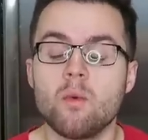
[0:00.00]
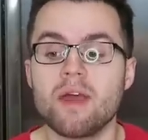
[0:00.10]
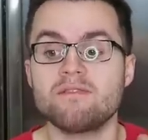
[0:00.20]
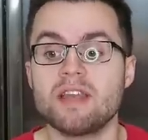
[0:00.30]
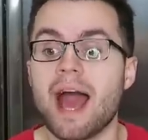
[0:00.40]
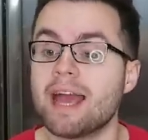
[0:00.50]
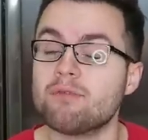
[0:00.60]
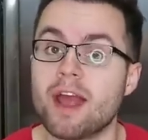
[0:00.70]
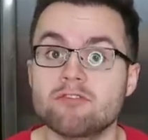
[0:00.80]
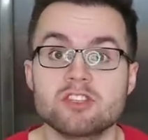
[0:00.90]
We have nine
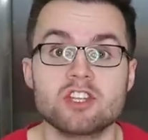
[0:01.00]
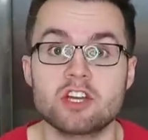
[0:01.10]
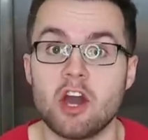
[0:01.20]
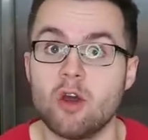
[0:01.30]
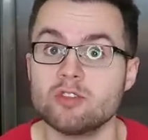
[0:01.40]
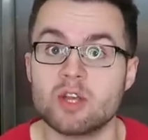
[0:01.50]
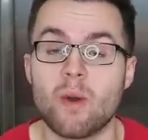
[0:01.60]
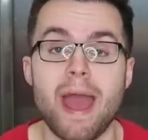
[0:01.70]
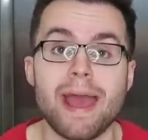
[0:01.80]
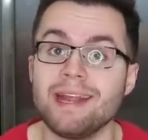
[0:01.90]
rounds to go,
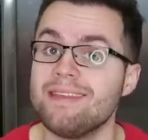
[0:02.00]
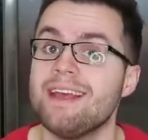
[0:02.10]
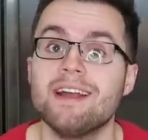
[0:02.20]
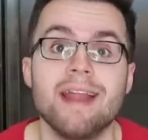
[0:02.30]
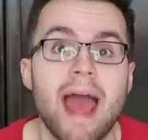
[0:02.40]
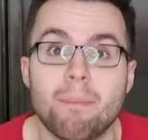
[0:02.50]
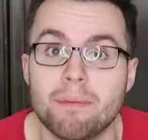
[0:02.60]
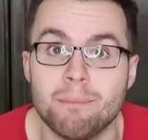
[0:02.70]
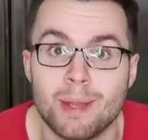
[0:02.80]
so anything could happen,